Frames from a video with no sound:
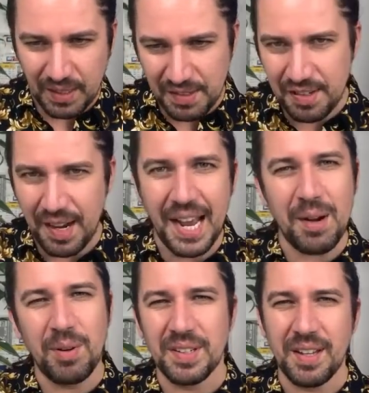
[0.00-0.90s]

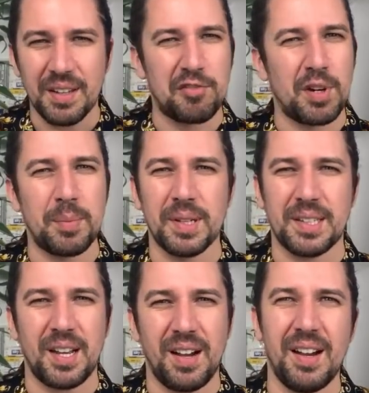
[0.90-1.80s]
Chair with another dribble. The
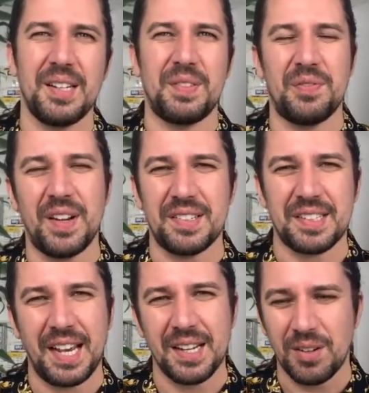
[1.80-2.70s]
Cardiff defence
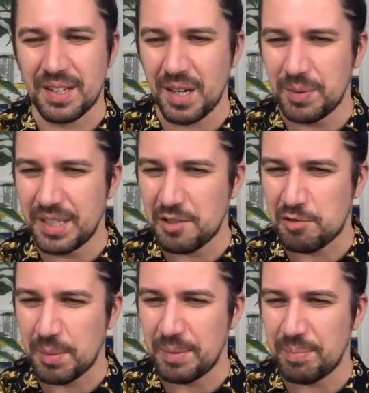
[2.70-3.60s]
cannot cope with these
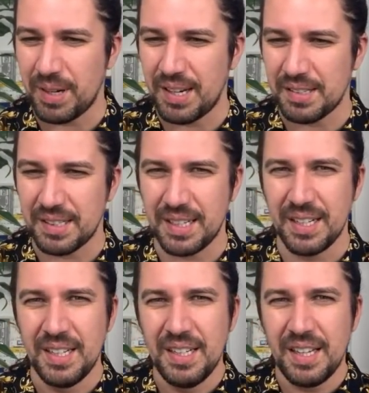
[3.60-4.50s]
dribbling players here.
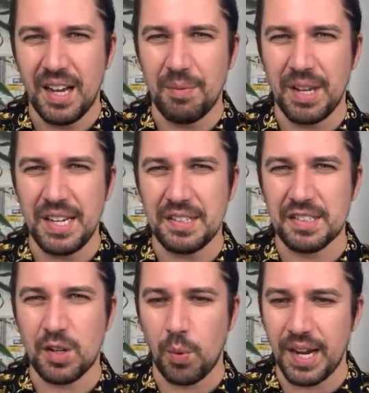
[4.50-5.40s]
He
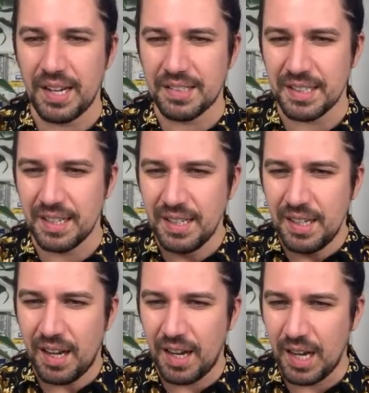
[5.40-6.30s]
squares it.
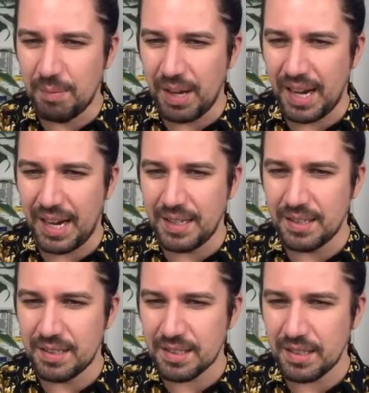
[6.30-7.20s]

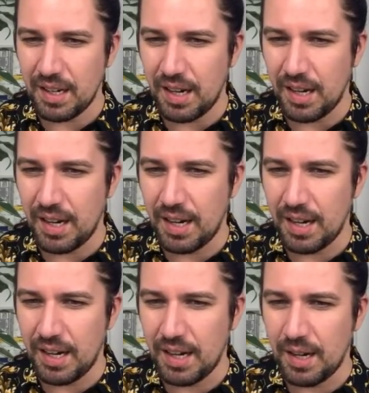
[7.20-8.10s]
And
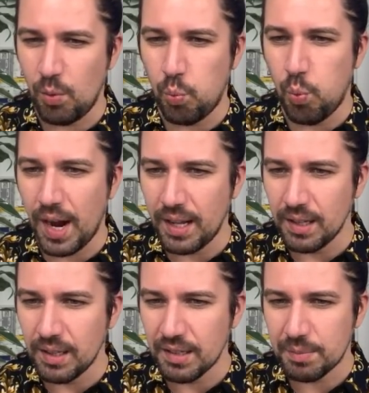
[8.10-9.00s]

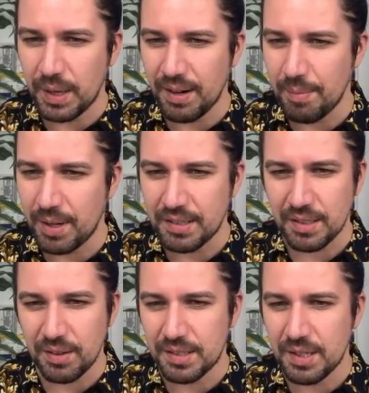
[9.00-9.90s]
Wells, where am I?
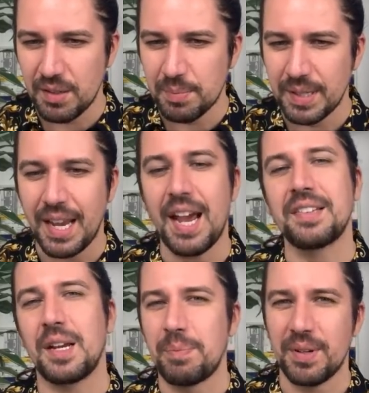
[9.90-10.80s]
Sorry, excuse me.
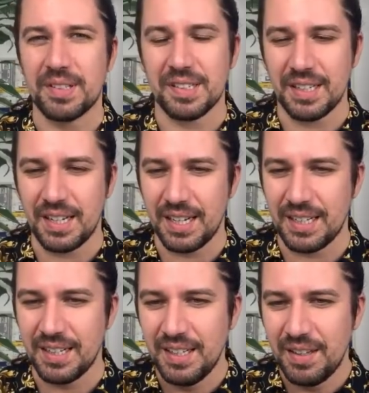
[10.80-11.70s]
Eze puts it
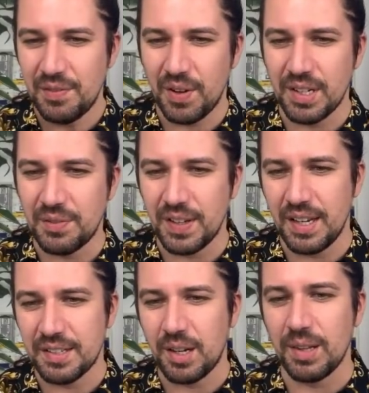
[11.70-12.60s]
in, finally for
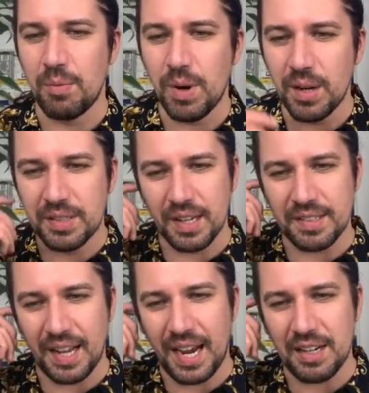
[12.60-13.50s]
his goal. Then Wells gets
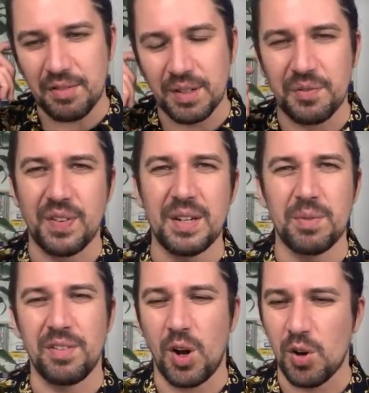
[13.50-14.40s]
a hat-trick. Flint
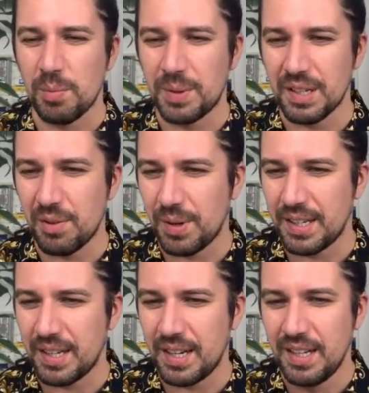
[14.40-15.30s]
with a horrible giveaway
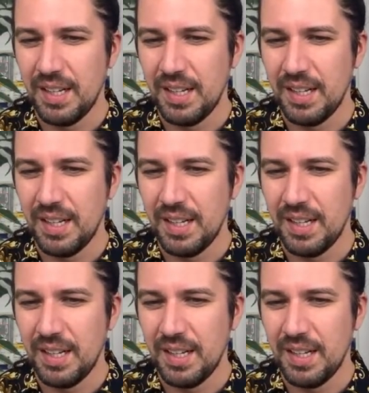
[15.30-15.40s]
there.